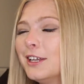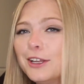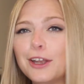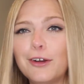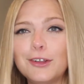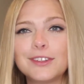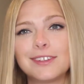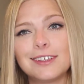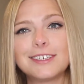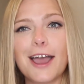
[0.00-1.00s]
you know,
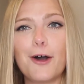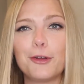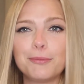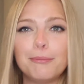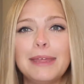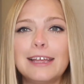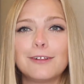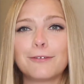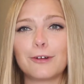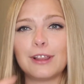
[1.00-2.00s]
sit down
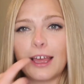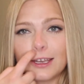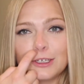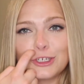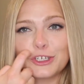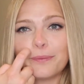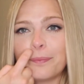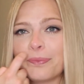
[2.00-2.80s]
meal for lunch.